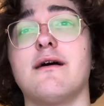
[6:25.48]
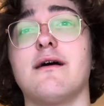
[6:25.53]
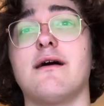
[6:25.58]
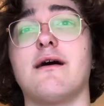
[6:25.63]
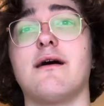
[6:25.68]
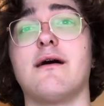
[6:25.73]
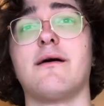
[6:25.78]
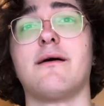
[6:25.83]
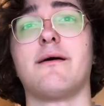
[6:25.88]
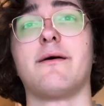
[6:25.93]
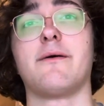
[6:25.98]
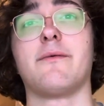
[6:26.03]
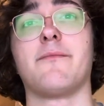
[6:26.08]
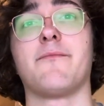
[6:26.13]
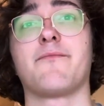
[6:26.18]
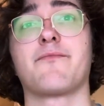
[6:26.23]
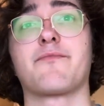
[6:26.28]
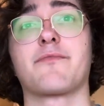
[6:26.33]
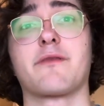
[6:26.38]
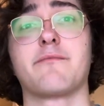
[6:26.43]

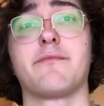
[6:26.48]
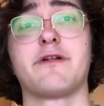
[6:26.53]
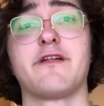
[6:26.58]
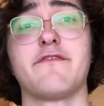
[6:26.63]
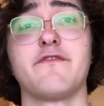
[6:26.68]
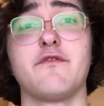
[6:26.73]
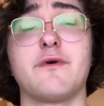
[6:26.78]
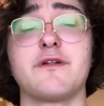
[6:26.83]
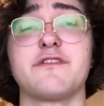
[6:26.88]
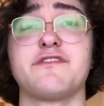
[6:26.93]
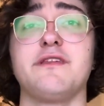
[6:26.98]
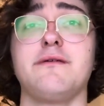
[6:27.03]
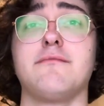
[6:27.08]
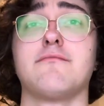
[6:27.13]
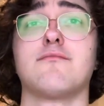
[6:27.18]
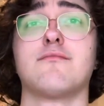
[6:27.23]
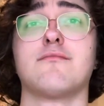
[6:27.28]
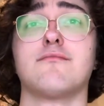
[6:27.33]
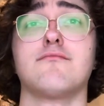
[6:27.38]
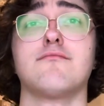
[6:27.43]
But if you want to see
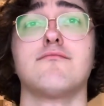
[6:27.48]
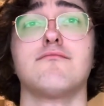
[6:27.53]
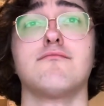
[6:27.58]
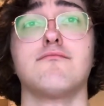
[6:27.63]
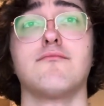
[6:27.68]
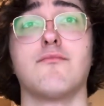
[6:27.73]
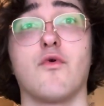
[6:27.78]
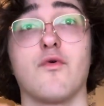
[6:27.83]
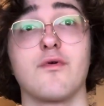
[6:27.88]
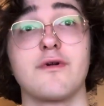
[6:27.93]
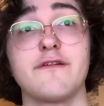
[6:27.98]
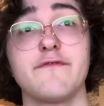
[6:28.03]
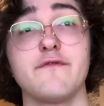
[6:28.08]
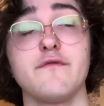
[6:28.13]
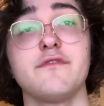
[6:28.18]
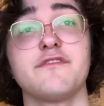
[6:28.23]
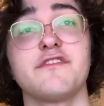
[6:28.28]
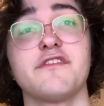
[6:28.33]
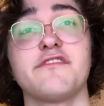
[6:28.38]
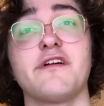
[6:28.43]
more
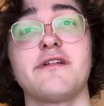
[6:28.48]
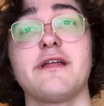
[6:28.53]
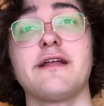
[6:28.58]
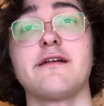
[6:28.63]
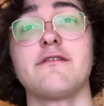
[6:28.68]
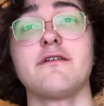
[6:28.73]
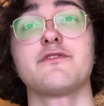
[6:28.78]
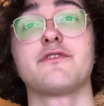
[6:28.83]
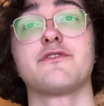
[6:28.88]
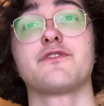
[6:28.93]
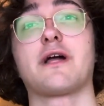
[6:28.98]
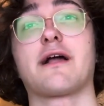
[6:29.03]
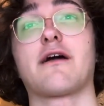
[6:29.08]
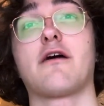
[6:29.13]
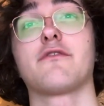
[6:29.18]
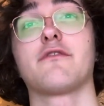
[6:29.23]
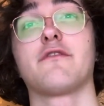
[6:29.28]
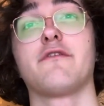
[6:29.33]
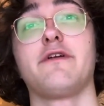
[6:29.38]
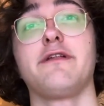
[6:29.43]
influences on English, then check
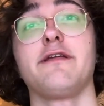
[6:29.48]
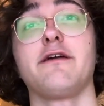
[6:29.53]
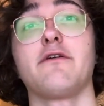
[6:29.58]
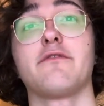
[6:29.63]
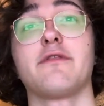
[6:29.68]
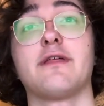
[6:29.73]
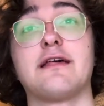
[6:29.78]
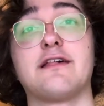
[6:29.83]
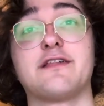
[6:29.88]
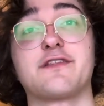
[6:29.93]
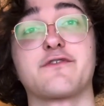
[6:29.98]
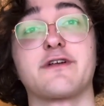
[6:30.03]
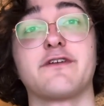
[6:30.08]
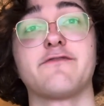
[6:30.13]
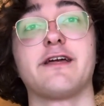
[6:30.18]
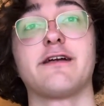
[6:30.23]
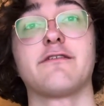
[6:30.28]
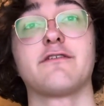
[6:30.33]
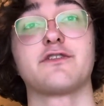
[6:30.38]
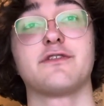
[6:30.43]
out the video, The History of
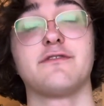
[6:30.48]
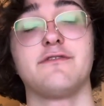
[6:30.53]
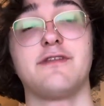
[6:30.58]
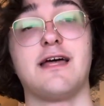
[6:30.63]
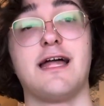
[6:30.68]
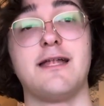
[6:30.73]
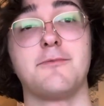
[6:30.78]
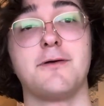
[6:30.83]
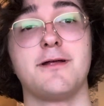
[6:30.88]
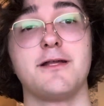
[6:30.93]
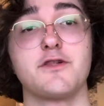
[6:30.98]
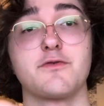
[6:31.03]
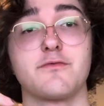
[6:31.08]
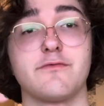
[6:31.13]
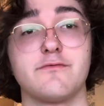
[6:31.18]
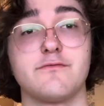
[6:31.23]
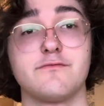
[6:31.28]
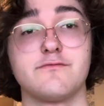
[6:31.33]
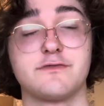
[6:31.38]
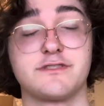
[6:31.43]
English in 10 Minutes,
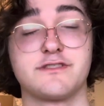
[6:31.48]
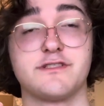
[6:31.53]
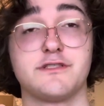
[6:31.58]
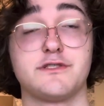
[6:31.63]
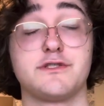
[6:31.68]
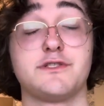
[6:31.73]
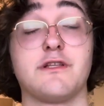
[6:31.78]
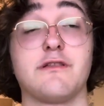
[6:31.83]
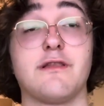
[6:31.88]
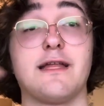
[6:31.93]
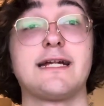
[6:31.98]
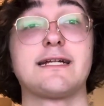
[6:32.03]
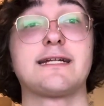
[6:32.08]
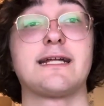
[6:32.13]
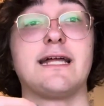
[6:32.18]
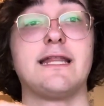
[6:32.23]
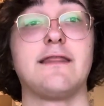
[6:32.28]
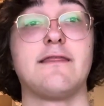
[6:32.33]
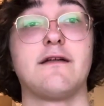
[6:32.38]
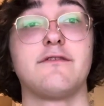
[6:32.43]
which is linked
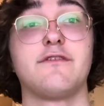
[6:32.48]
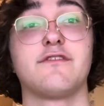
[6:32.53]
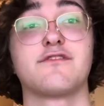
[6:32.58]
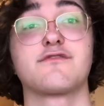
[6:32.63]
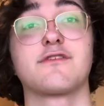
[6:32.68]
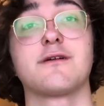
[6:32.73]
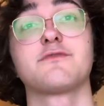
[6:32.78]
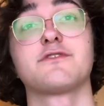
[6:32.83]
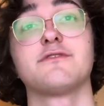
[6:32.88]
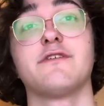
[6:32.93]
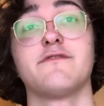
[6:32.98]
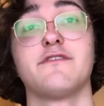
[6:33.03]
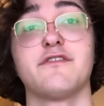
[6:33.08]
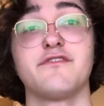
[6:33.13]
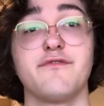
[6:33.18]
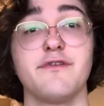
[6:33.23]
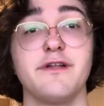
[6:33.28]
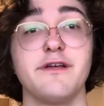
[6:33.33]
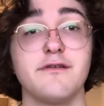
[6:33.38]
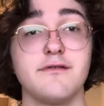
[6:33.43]
in the description of this
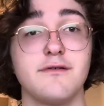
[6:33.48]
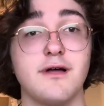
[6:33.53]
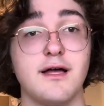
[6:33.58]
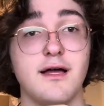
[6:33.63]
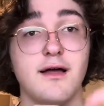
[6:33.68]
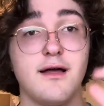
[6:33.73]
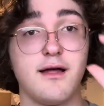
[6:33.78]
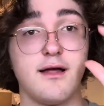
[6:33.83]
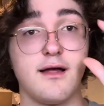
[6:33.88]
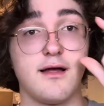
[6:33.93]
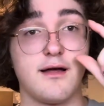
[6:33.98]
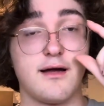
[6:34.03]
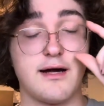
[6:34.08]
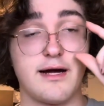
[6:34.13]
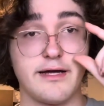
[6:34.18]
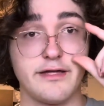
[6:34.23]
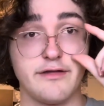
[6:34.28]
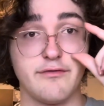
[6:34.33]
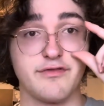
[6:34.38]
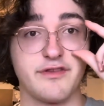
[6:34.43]
video.
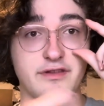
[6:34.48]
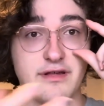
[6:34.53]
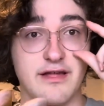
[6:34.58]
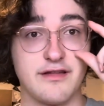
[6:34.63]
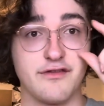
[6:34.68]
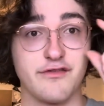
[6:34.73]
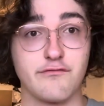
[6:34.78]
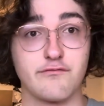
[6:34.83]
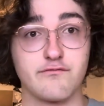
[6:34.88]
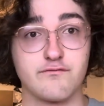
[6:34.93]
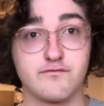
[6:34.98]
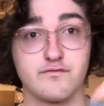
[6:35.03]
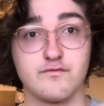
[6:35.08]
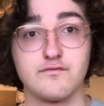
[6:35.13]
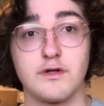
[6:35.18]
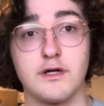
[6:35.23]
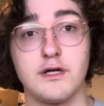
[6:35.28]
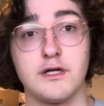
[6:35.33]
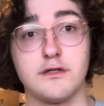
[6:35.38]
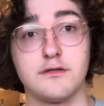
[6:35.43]
I used it as
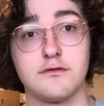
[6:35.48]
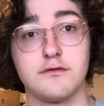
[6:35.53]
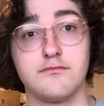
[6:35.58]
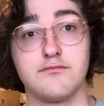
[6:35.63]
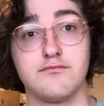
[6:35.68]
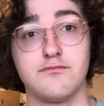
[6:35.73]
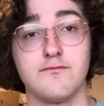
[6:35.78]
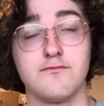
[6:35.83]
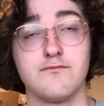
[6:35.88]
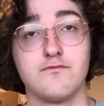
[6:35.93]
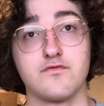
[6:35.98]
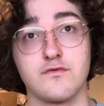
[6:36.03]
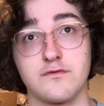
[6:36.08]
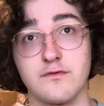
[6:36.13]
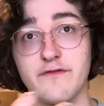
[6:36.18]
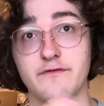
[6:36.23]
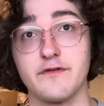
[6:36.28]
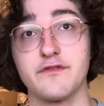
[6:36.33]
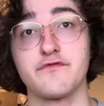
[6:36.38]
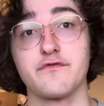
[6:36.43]
a
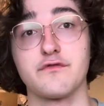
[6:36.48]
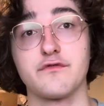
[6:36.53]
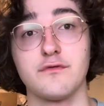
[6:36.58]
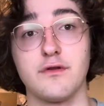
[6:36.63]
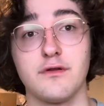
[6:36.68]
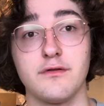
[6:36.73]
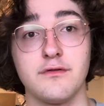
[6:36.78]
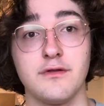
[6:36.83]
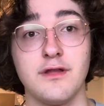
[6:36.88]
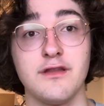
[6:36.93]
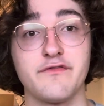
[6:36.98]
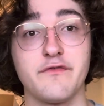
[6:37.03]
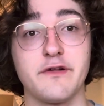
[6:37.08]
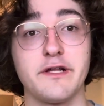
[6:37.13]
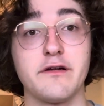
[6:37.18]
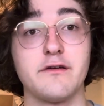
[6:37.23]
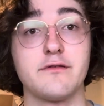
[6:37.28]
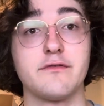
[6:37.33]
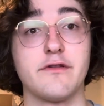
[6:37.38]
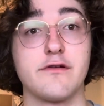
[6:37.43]
reference for this video.